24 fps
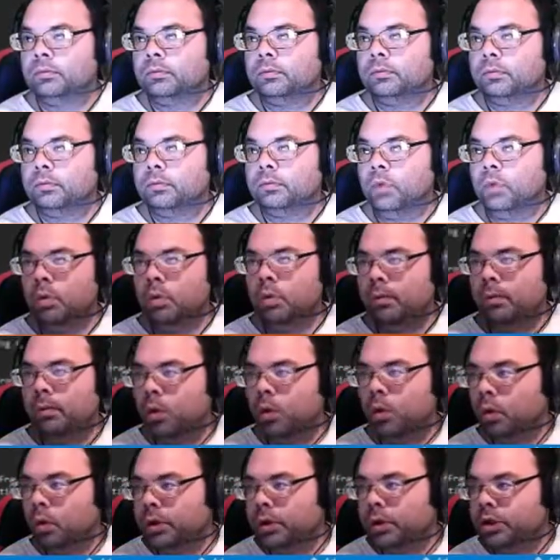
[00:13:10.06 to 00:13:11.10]
well,
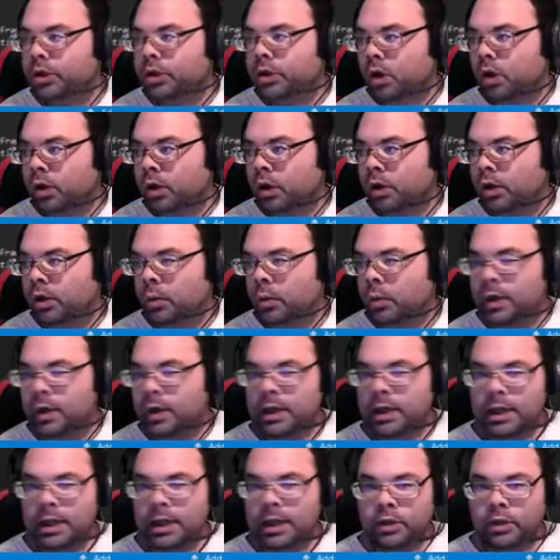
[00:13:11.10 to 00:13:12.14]
before we start it, we
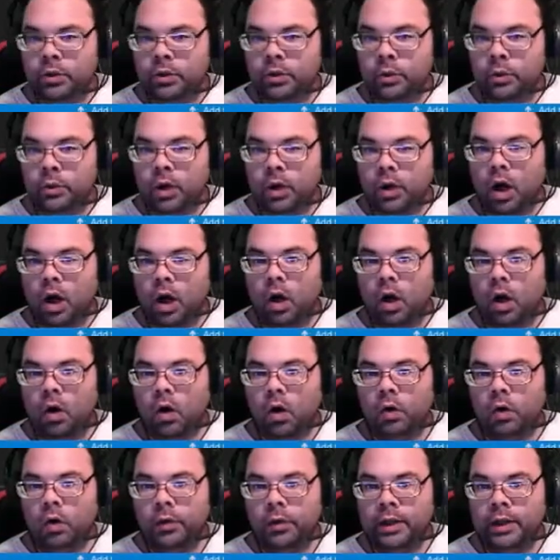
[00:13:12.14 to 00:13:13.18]
need to
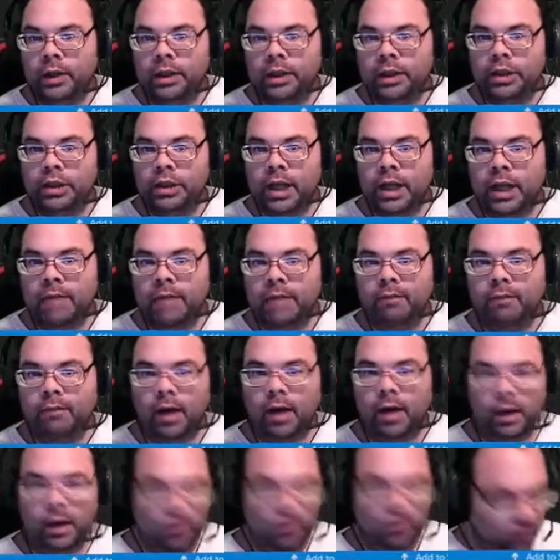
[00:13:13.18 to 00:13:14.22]
call the save
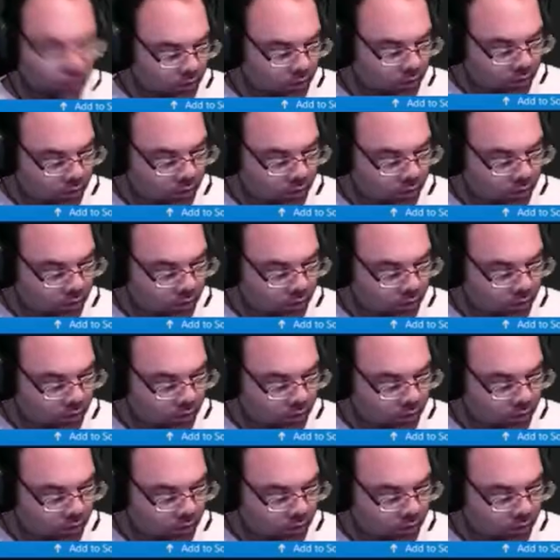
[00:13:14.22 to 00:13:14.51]
file.